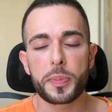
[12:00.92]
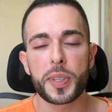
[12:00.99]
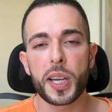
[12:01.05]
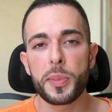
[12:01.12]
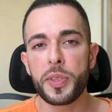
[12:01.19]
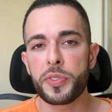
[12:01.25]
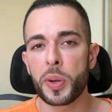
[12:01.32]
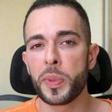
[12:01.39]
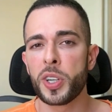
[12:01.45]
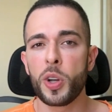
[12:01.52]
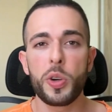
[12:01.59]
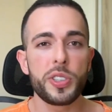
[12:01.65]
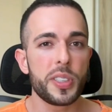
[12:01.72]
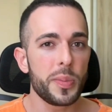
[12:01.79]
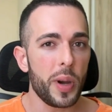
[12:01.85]
coming from an
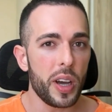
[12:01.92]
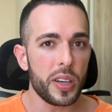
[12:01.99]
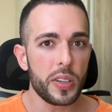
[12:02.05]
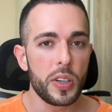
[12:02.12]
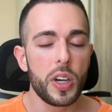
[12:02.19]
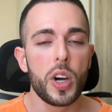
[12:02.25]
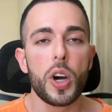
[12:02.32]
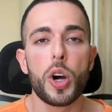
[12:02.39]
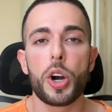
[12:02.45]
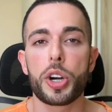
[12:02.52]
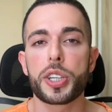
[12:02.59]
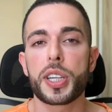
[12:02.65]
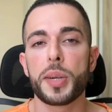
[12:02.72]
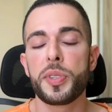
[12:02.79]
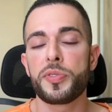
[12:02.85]
older model or
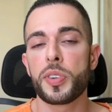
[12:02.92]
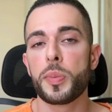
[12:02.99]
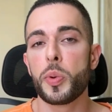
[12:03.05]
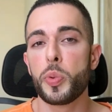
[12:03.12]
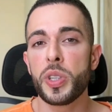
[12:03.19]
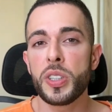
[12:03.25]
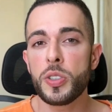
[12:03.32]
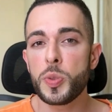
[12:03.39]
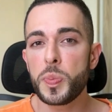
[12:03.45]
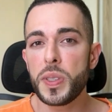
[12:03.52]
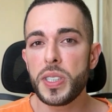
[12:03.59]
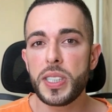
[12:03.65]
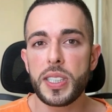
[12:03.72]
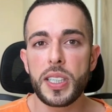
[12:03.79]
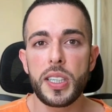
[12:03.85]
coming from a Windows
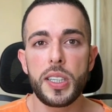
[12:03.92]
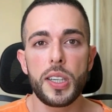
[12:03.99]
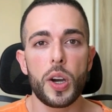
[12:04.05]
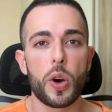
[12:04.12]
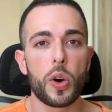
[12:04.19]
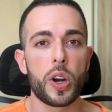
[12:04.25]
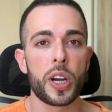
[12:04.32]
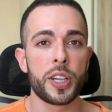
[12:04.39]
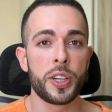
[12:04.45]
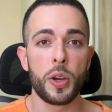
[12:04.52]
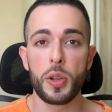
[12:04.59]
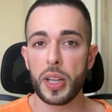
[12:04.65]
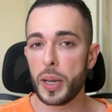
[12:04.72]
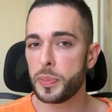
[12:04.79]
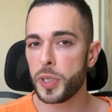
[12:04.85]
PC or no
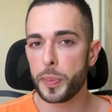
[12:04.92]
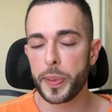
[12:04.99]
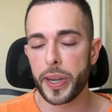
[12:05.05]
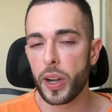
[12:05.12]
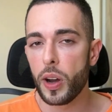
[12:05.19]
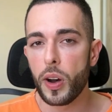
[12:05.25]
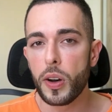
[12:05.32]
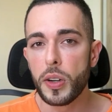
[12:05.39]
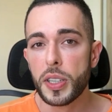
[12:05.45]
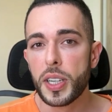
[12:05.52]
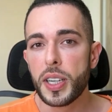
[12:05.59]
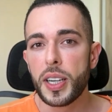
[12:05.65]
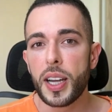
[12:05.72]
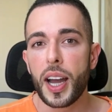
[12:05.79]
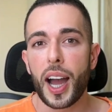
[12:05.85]
laptop at all,
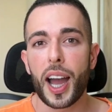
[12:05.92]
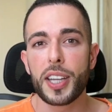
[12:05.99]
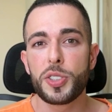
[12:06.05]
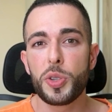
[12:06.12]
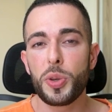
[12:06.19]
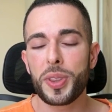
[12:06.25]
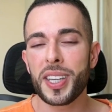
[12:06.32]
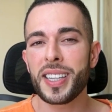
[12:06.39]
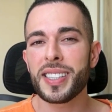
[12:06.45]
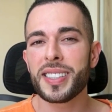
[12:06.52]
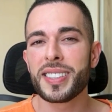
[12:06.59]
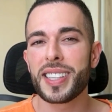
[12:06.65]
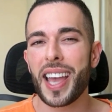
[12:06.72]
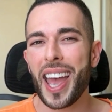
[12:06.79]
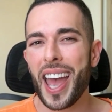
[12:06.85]
I do think
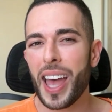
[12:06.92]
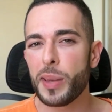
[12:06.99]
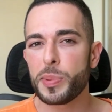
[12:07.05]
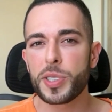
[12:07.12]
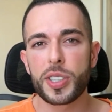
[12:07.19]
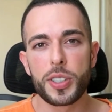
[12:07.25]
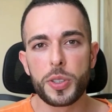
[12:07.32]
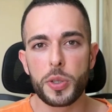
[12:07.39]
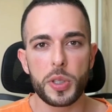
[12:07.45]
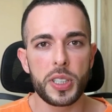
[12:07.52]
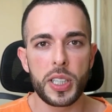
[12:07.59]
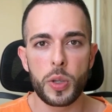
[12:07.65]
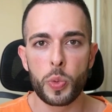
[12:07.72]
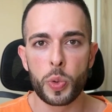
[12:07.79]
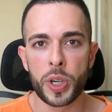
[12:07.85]
it's
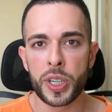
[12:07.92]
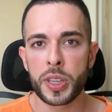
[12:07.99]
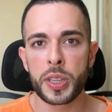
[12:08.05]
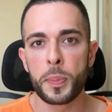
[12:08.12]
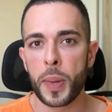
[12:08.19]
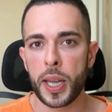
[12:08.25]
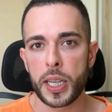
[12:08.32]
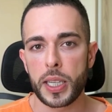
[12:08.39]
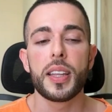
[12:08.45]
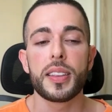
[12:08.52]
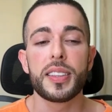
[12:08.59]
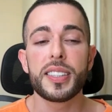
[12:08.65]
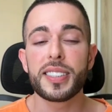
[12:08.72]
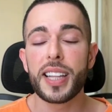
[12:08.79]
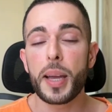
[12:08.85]
absolutely worth the money.
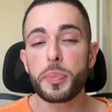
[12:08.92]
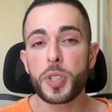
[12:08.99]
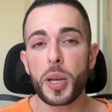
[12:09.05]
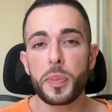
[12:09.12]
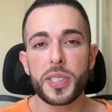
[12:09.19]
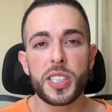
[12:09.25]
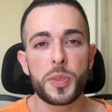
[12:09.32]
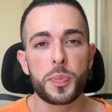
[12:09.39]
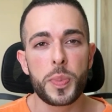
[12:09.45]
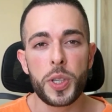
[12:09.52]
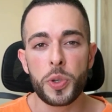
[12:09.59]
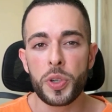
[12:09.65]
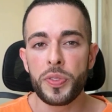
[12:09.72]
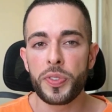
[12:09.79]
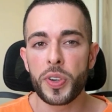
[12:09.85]
This laptop is
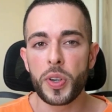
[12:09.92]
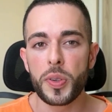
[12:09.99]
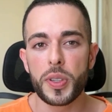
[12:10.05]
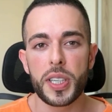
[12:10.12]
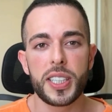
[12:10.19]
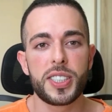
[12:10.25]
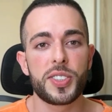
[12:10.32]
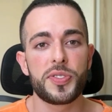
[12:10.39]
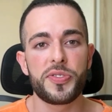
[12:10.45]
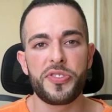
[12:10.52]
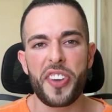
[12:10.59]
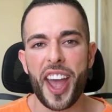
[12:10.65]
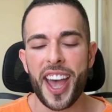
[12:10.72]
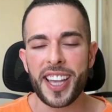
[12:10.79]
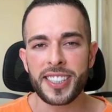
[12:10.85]
beautiful, it's
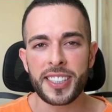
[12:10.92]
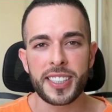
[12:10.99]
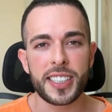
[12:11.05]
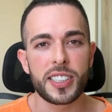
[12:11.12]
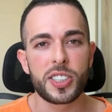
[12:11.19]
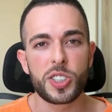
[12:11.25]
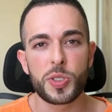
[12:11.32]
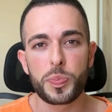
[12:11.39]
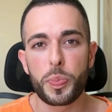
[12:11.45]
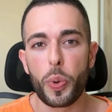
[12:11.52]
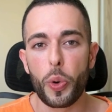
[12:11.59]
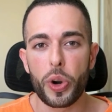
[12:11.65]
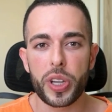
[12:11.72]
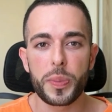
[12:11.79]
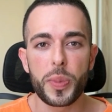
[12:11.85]
fast, it's
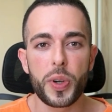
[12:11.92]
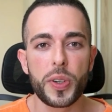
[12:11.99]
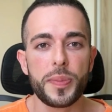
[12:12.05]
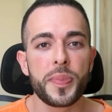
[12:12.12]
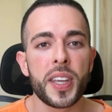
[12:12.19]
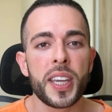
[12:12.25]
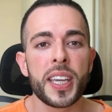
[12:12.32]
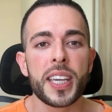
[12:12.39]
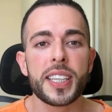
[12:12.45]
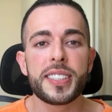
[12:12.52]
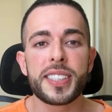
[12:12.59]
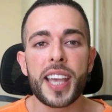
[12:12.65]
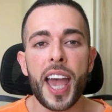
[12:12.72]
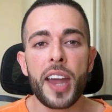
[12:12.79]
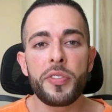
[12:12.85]
portable,
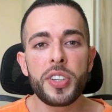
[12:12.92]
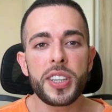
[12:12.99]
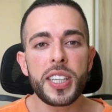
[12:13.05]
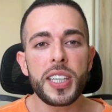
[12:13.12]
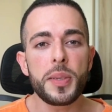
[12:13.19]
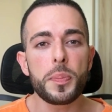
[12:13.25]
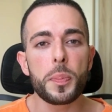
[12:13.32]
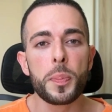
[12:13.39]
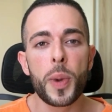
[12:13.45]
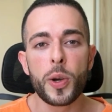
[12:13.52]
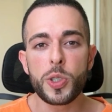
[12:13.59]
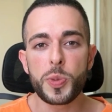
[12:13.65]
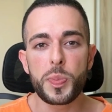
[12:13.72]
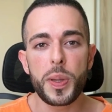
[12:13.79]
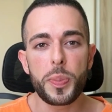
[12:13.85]
it's everything
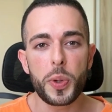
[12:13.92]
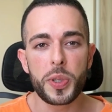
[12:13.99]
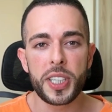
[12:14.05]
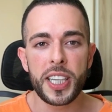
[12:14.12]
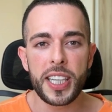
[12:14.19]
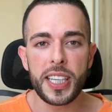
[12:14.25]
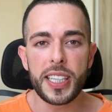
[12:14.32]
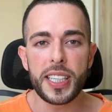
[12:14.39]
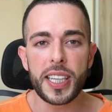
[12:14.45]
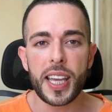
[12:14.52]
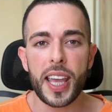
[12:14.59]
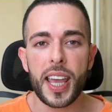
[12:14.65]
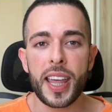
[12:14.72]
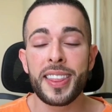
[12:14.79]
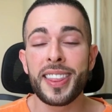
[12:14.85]
most people need
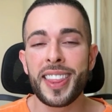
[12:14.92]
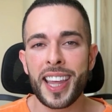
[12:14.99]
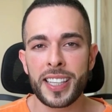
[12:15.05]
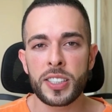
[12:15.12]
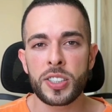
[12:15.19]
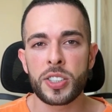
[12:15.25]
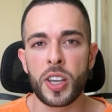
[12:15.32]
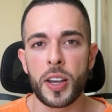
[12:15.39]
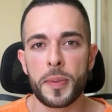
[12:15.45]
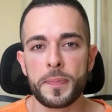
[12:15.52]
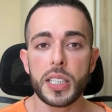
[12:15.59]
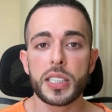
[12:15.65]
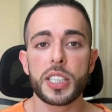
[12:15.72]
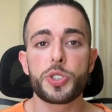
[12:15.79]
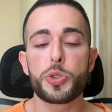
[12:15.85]
and then some.
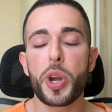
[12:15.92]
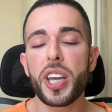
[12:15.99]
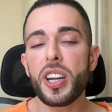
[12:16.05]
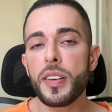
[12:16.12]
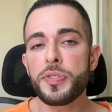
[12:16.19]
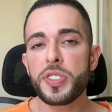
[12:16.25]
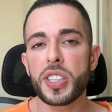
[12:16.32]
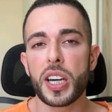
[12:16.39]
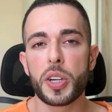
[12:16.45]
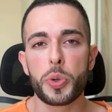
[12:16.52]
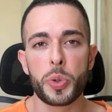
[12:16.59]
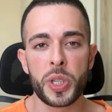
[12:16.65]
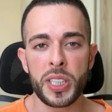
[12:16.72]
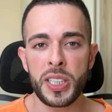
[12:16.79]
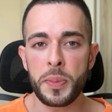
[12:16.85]
The trade-offs are
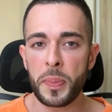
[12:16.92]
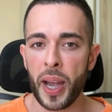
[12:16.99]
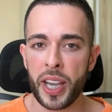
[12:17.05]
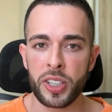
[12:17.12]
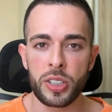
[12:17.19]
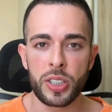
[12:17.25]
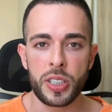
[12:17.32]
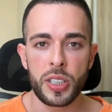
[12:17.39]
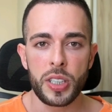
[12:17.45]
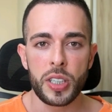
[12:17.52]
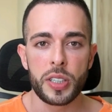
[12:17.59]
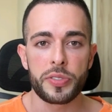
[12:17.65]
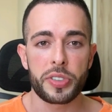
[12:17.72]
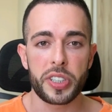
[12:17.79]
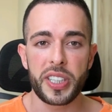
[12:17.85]
really minor
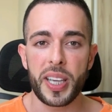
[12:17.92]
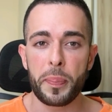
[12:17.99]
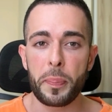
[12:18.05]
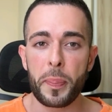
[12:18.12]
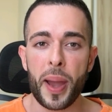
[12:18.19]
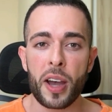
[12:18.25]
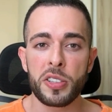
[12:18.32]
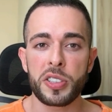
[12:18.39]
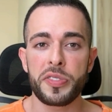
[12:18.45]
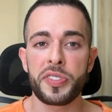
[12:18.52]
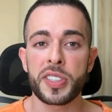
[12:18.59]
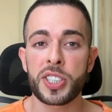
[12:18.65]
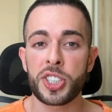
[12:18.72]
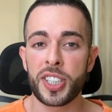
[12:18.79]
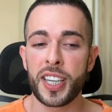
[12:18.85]
for the amount of
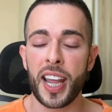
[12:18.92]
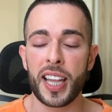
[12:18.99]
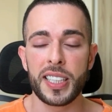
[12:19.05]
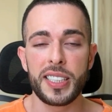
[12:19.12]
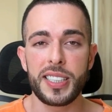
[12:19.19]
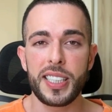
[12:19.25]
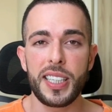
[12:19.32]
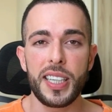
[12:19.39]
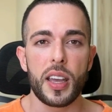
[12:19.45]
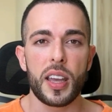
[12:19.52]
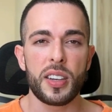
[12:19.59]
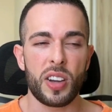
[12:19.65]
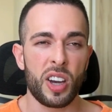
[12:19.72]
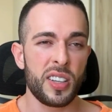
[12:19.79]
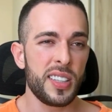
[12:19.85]
functionality
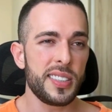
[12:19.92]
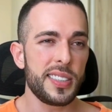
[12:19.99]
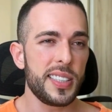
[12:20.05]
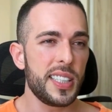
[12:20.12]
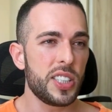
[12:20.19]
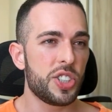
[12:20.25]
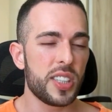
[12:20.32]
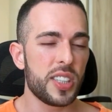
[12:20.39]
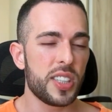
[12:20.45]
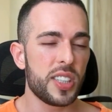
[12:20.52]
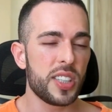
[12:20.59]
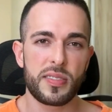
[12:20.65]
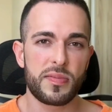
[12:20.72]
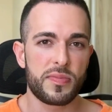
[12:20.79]
and honestly just